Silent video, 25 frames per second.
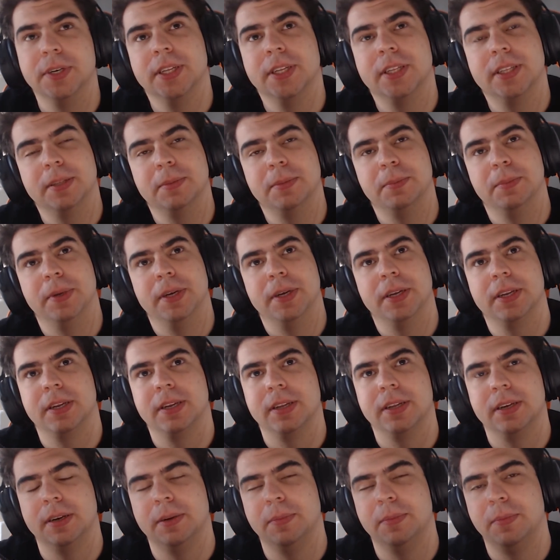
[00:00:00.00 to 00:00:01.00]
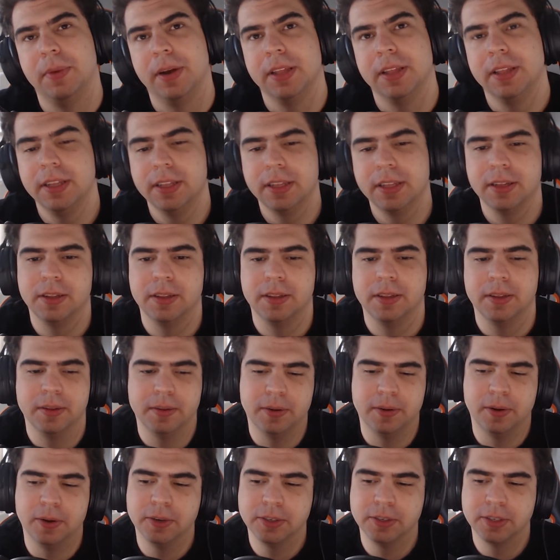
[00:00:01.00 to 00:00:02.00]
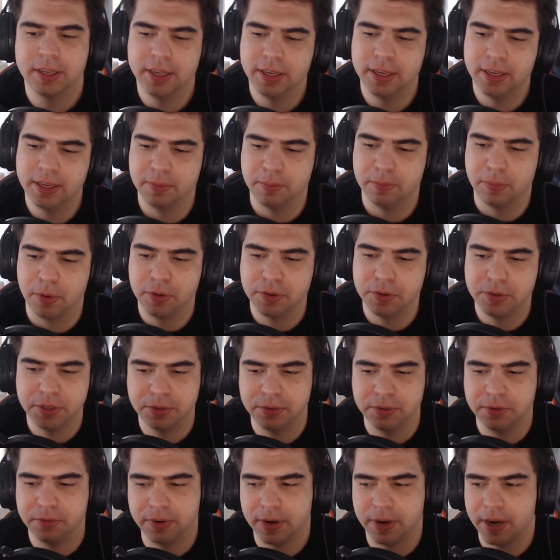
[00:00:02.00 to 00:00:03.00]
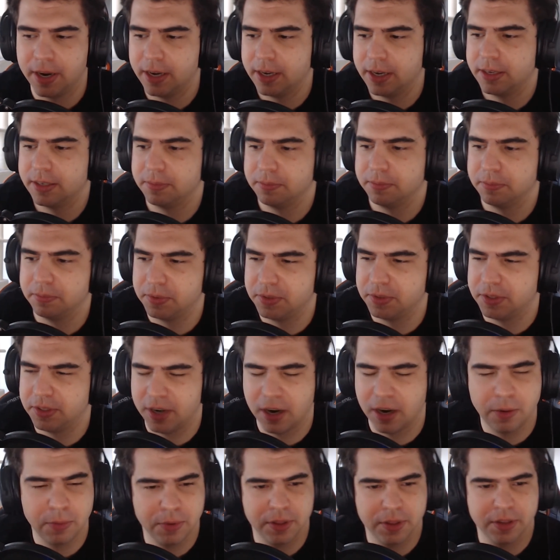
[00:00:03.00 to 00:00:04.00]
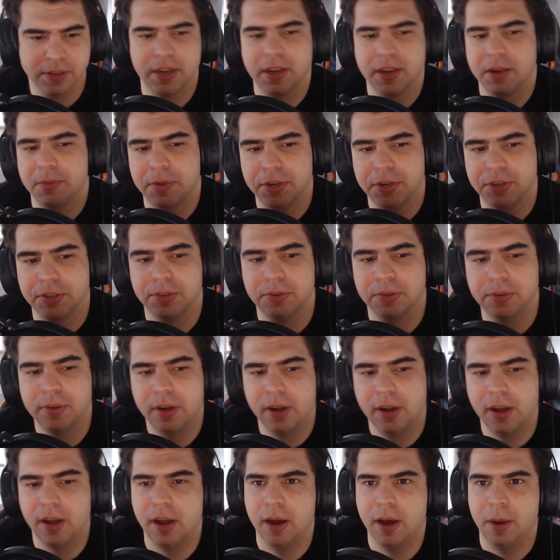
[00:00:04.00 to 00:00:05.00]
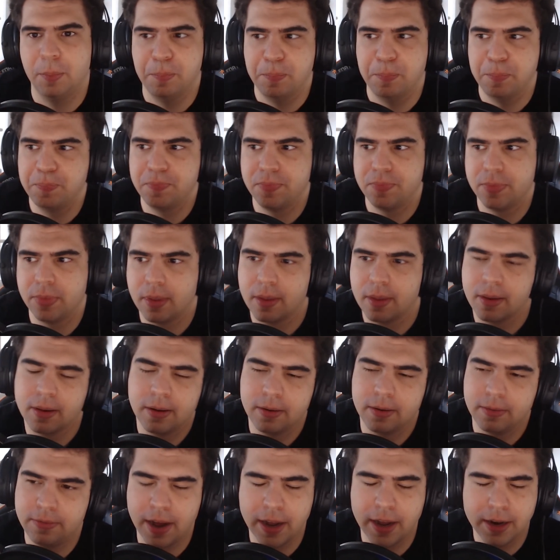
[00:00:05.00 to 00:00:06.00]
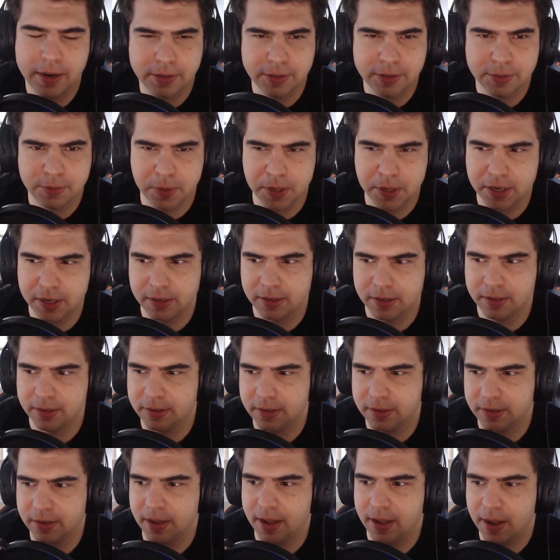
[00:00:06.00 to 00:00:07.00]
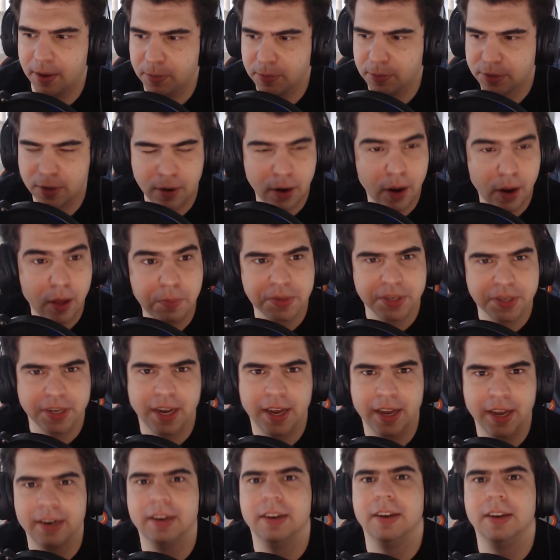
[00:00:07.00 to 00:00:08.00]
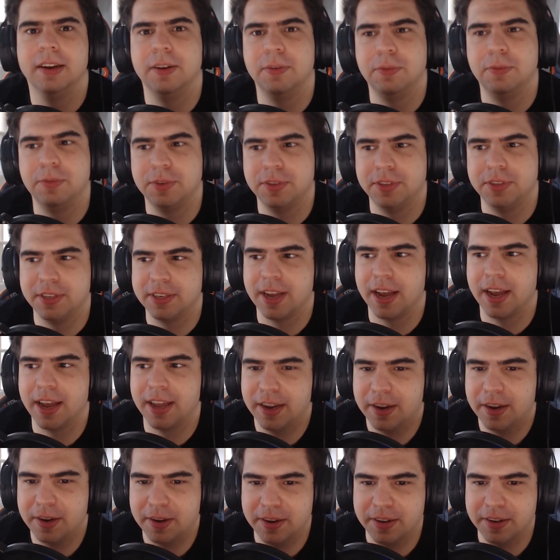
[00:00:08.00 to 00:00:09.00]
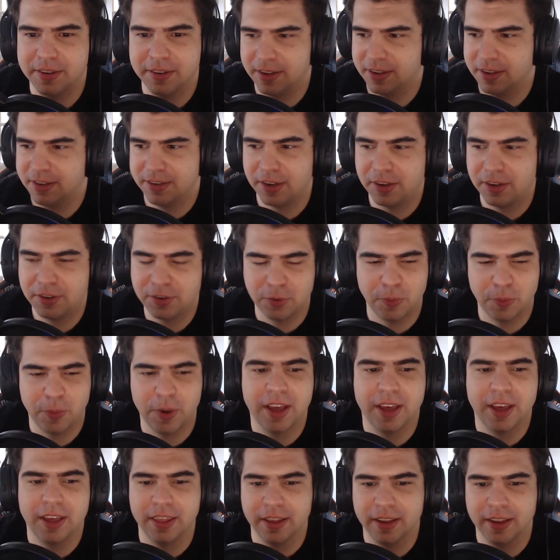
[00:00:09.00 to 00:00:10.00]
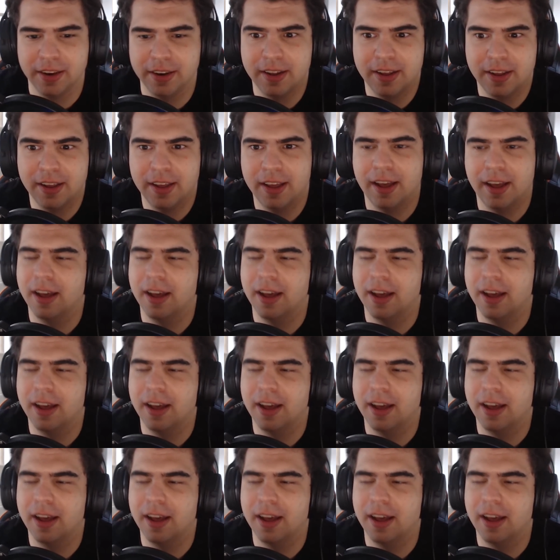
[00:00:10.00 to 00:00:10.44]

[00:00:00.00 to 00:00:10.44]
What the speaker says: with, but I think that honestly, both G2 and Fnatic start with the same issue. Finals, when it was all lopsided, and it was decided in such a way that